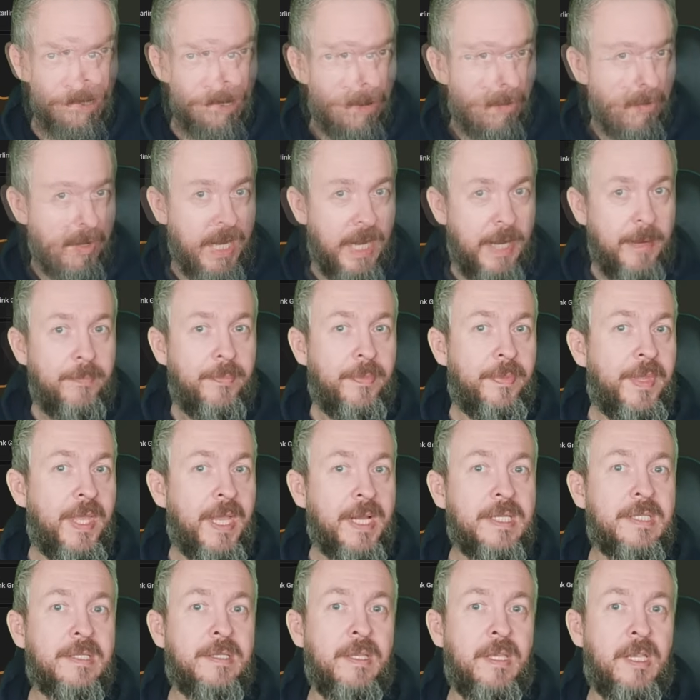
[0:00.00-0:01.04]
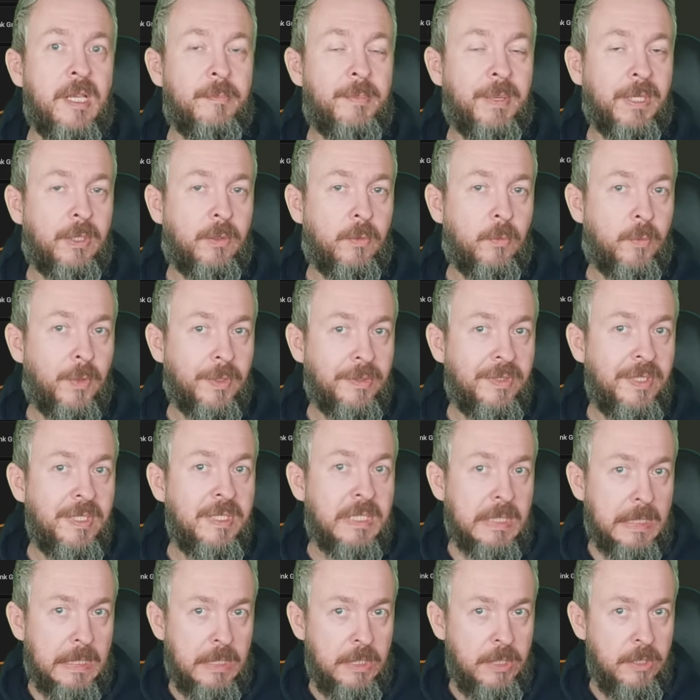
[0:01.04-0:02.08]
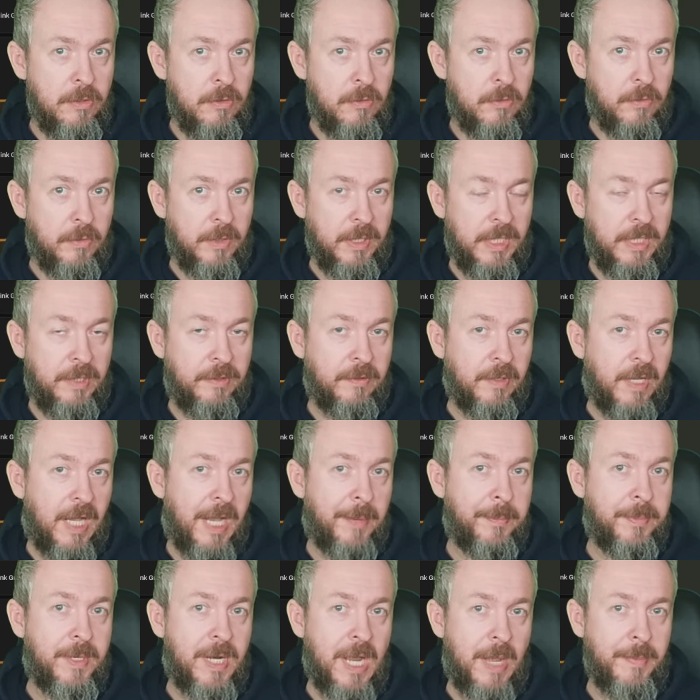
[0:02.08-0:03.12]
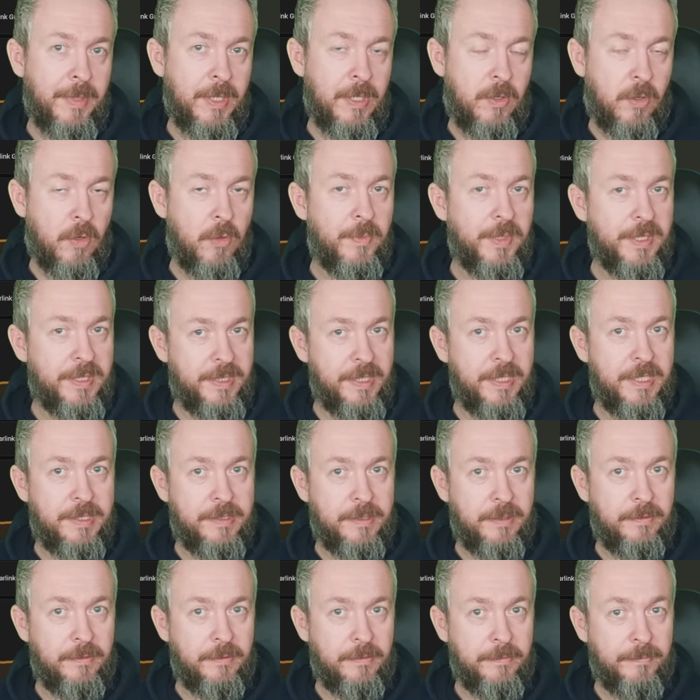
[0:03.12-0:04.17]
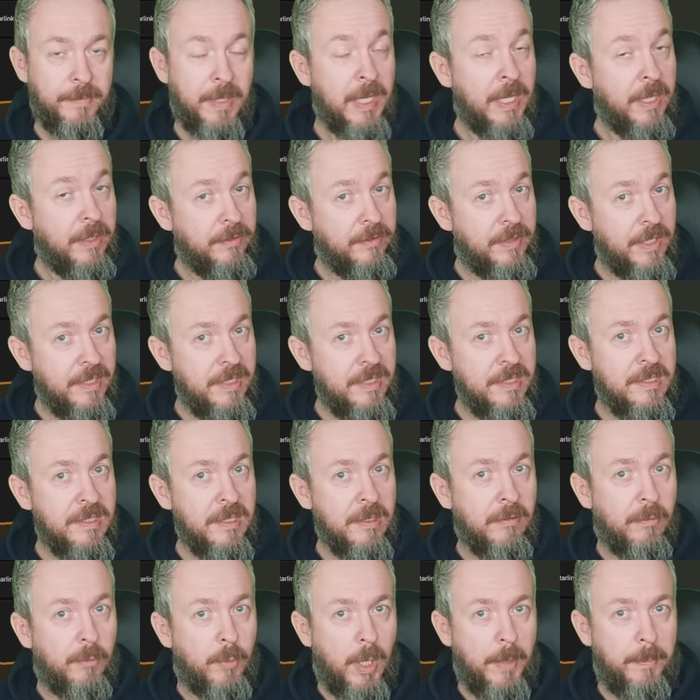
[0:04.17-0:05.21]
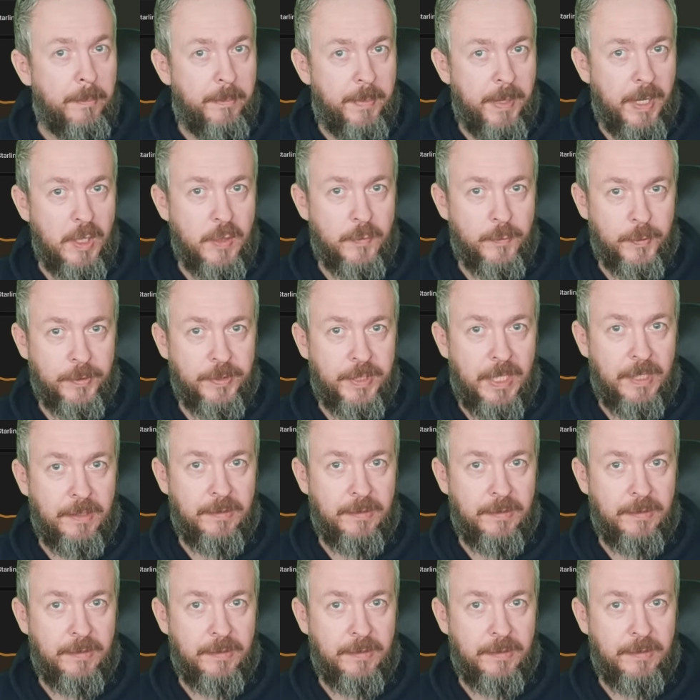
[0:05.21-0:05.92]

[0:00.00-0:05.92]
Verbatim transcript: Okay, next thing, but what is new in the upcoming Home Assistant? There is a web page for